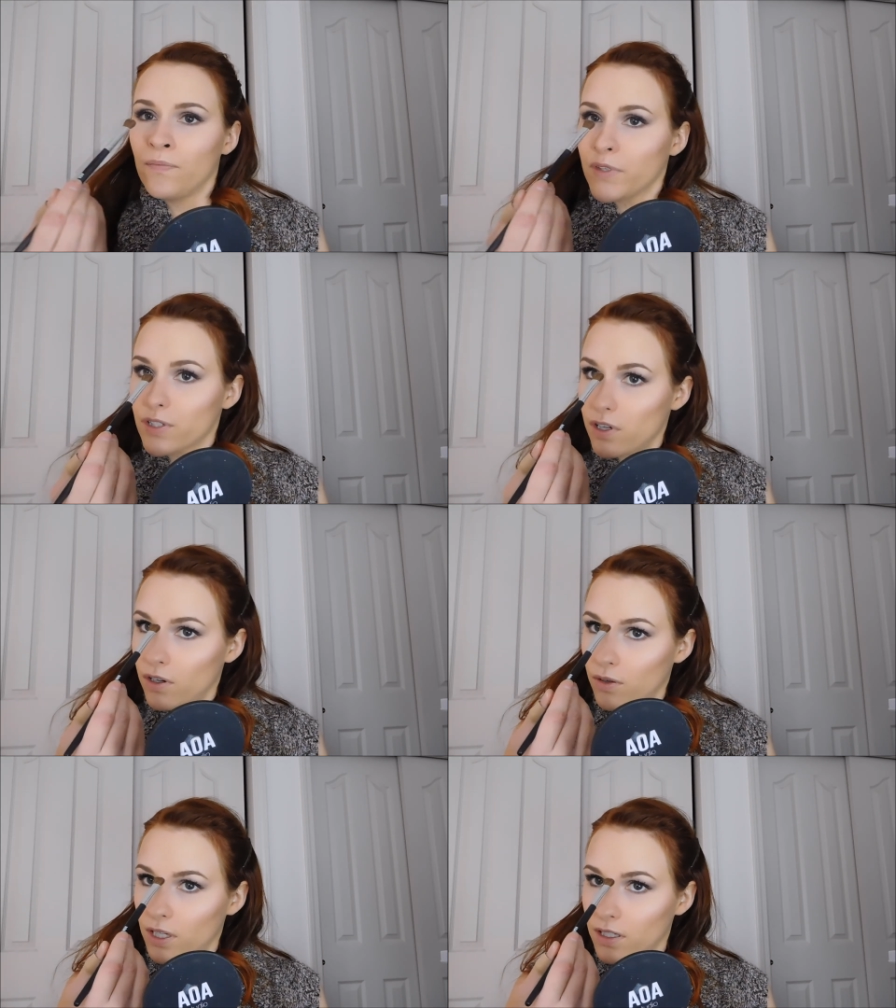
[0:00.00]

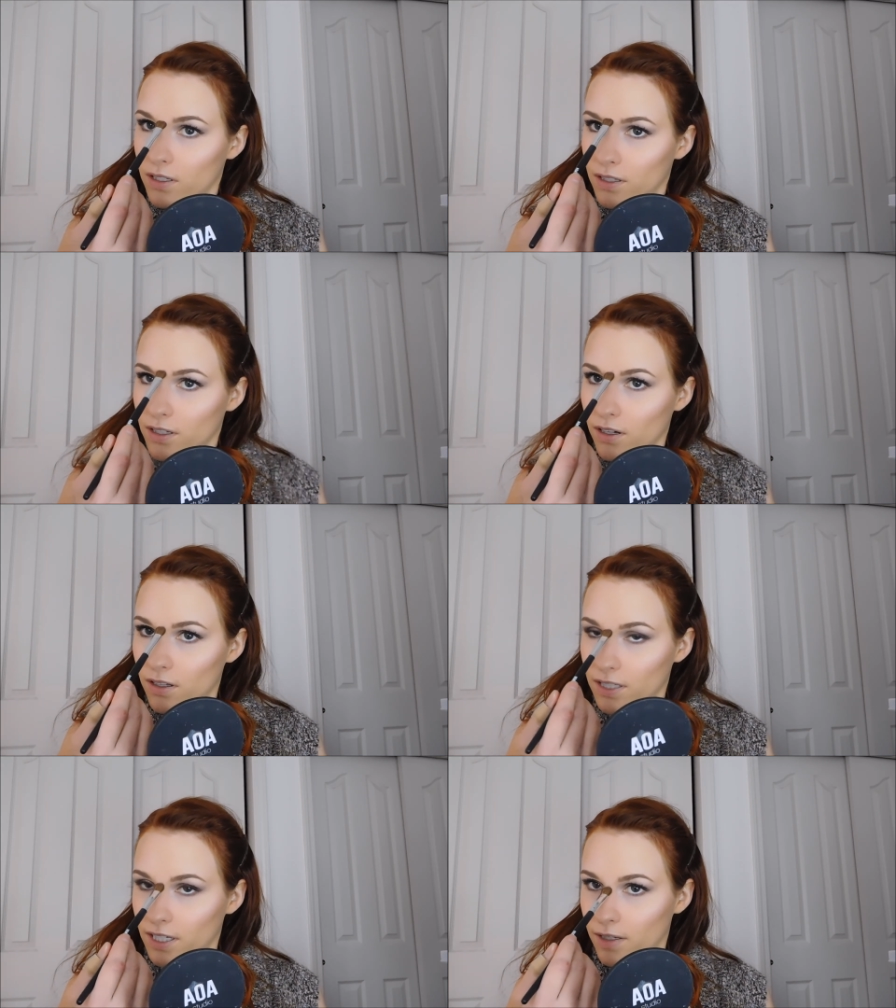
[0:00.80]
So
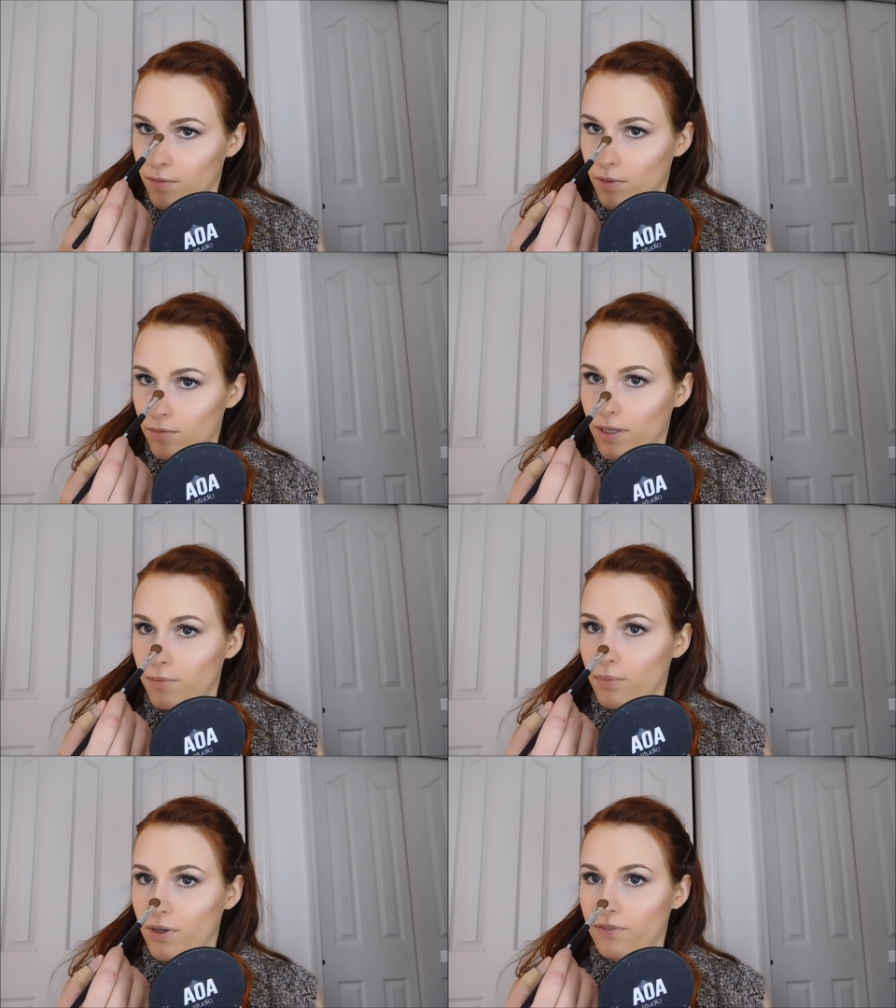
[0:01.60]
calling him my
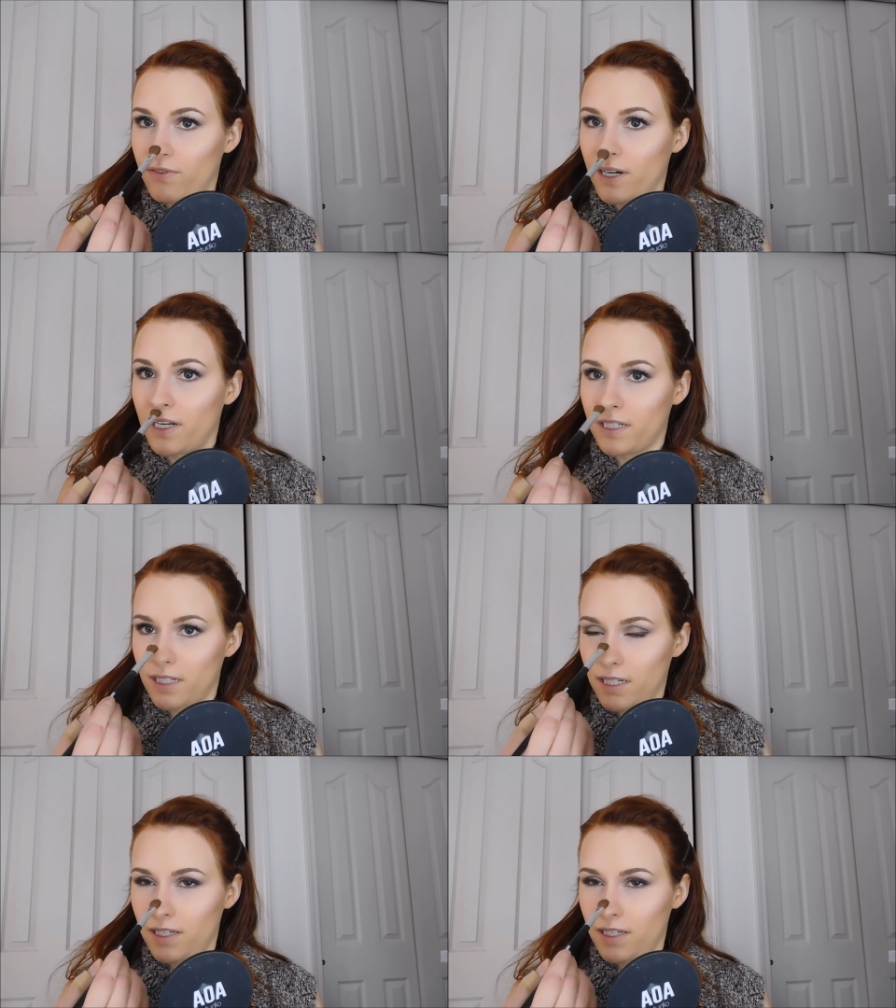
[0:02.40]
boyfriend